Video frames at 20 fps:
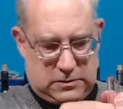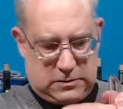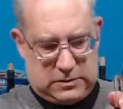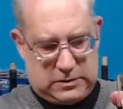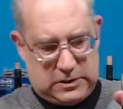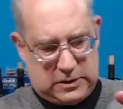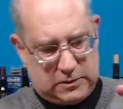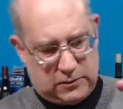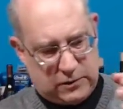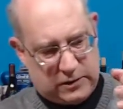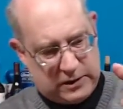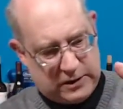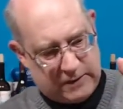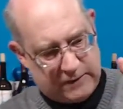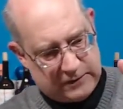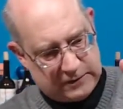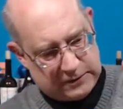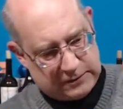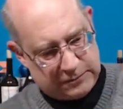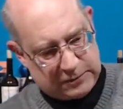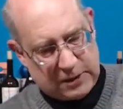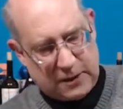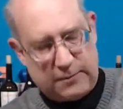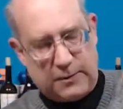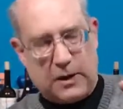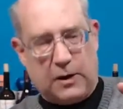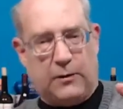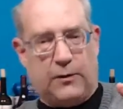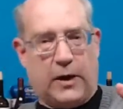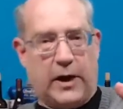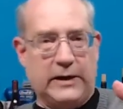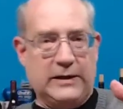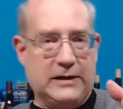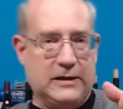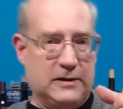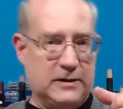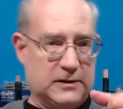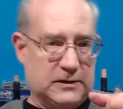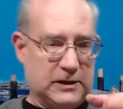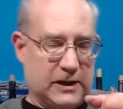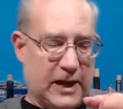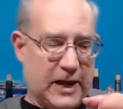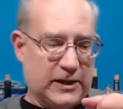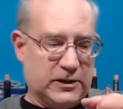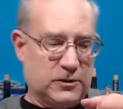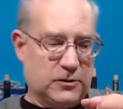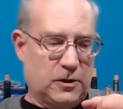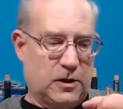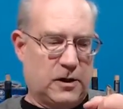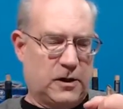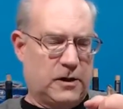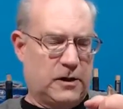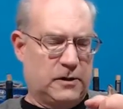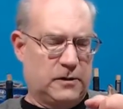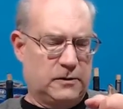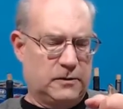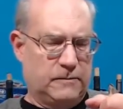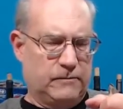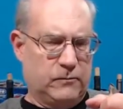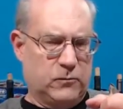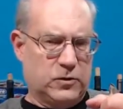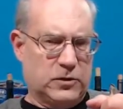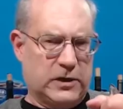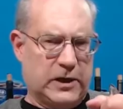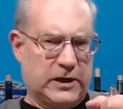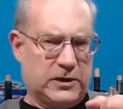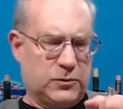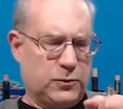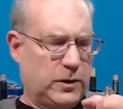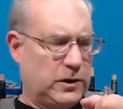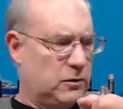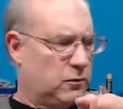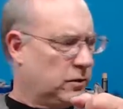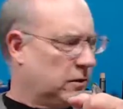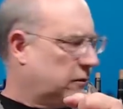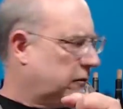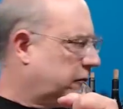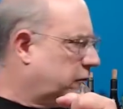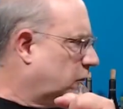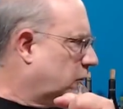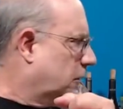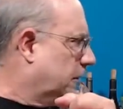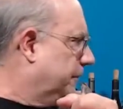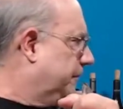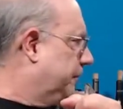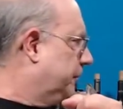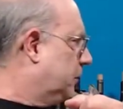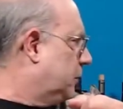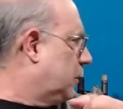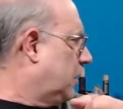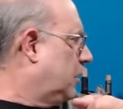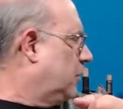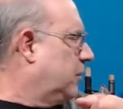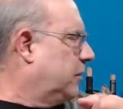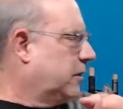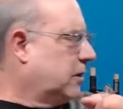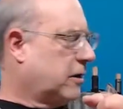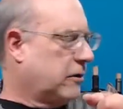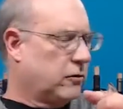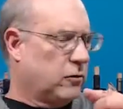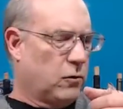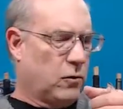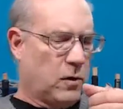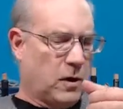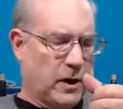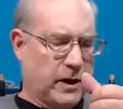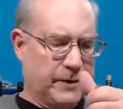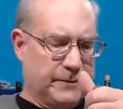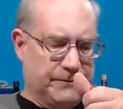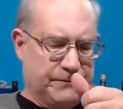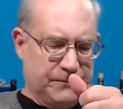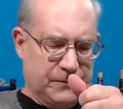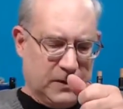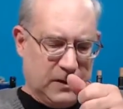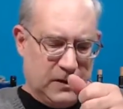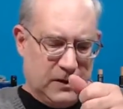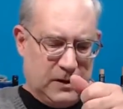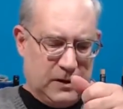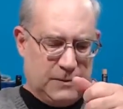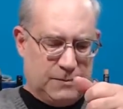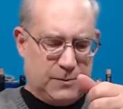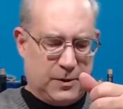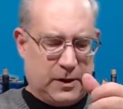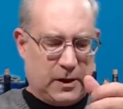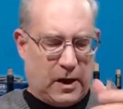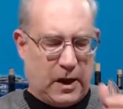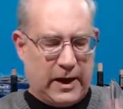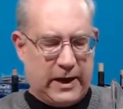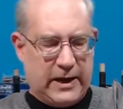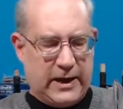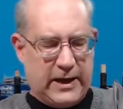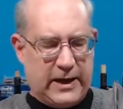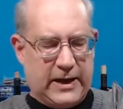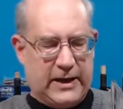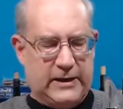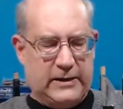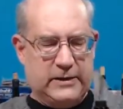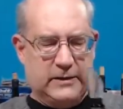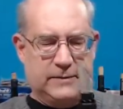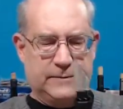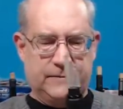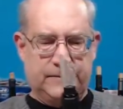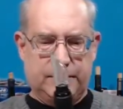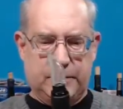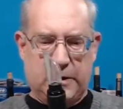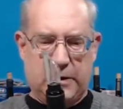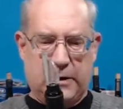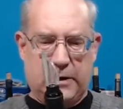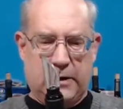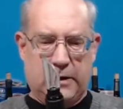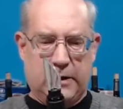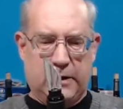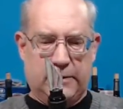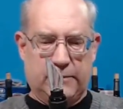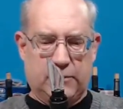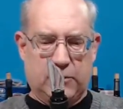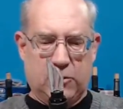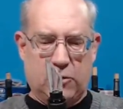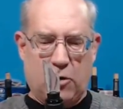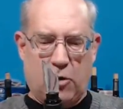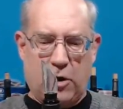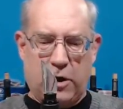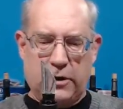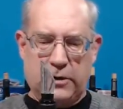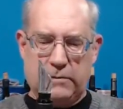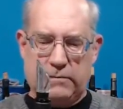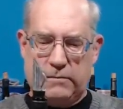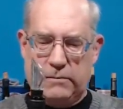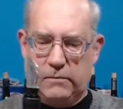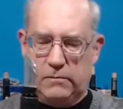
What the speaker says: and we give it some time. Now, I did this last was it last week before. Tried it with another wine, but I had gone